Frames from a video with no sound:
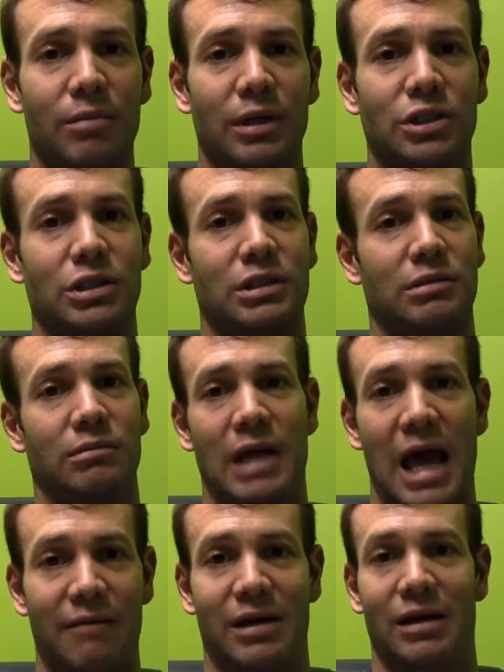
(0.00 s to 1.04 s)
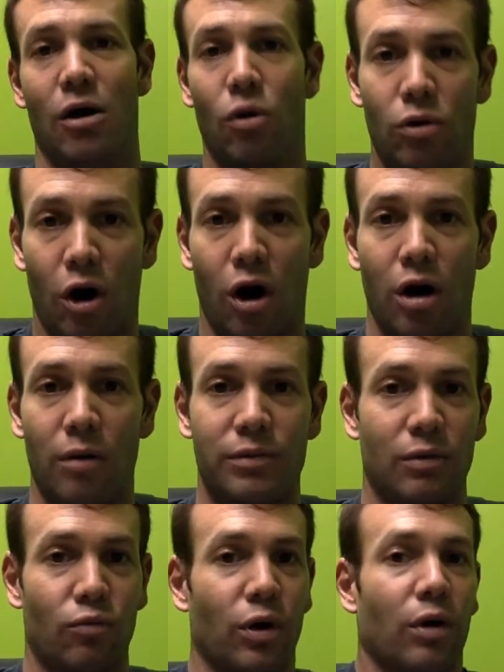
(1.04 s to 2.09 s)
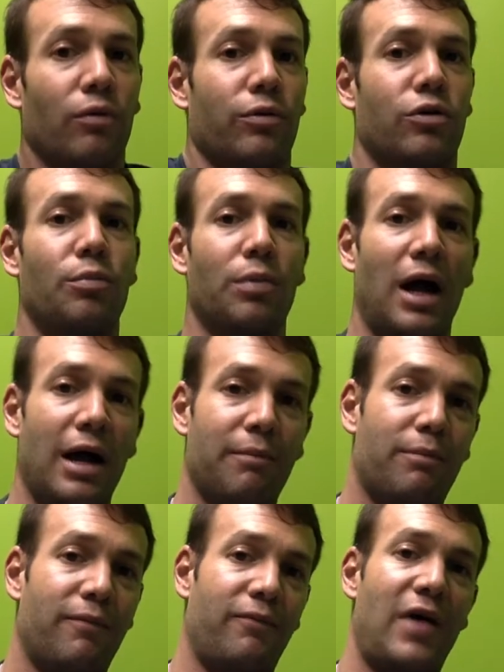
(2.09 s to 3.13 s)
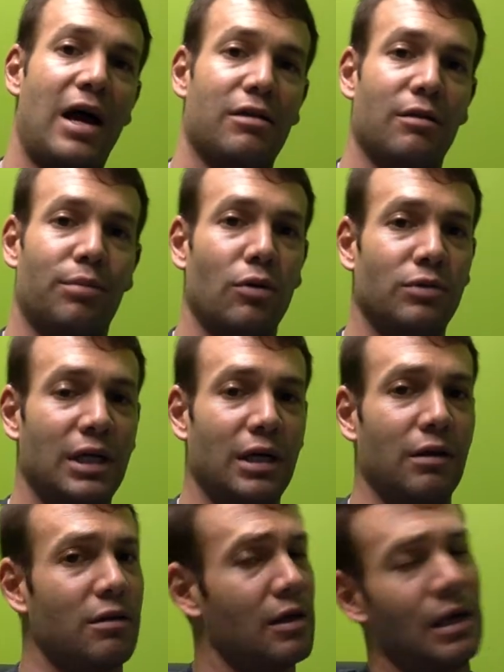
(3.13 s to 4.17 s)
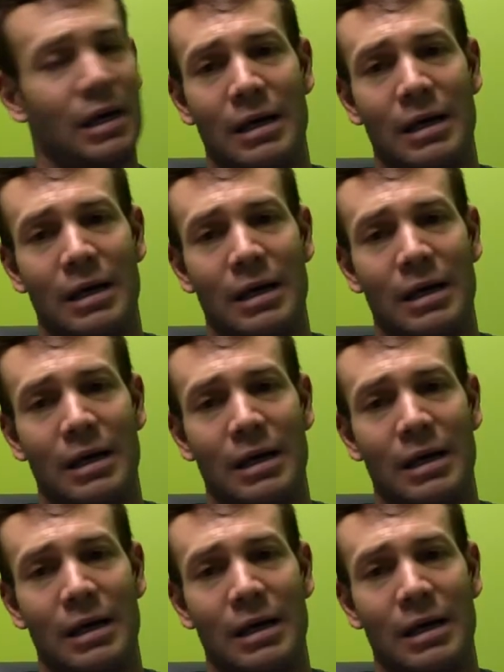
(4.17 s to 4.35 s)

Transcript: but just having no carbs and real super high fats and proteins,